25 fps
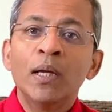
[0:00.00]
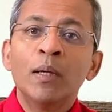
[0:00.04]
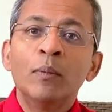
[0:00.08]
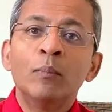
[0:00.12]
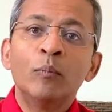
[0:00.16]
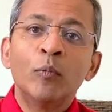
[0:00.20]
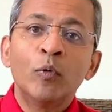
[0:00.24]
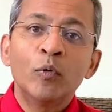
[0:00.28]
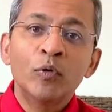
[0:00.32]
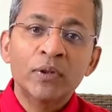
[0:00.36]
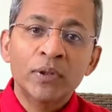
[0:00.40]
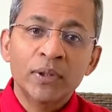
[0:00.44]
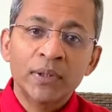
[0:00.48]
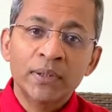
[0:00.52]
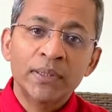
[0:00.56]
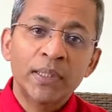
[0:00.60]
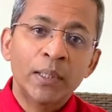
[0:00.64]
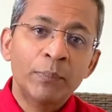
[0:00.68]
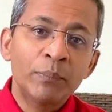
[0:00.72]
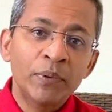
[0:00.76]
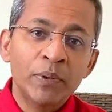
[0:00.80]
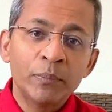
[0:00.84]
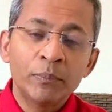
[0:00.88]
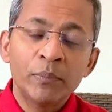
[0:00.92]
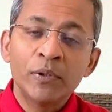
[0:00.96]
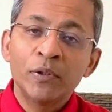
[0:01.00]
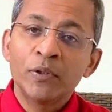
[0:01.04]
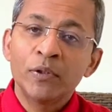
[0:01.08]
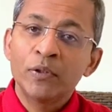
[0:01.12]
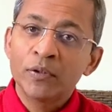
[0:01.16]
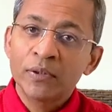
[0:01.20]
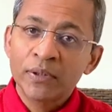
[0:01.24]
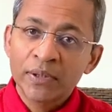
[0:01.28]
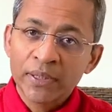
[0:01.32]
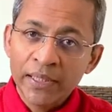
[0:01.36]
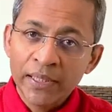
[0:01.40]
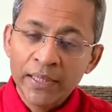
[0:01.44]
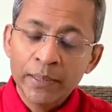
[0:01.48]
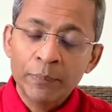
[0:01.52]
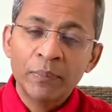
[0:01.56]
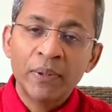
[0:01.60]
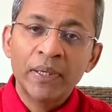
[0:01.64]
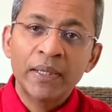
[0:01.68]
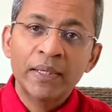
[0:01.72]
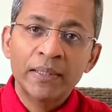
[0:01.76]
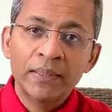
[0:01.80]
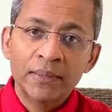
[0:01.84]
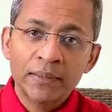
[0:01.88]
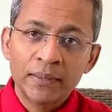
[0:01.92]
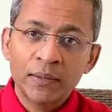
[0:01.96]
more susceptible to sleep
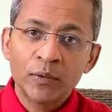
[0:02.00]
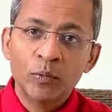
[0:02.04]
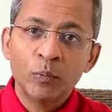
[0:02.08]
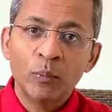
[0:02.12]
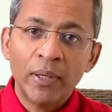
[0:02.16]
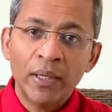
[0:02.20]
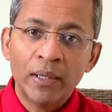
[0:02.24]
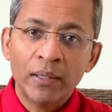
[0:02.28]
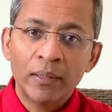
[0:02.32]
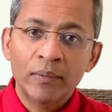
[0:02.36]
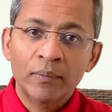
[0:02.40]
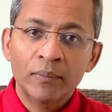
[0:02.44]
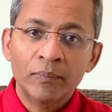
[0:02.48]
lines as well.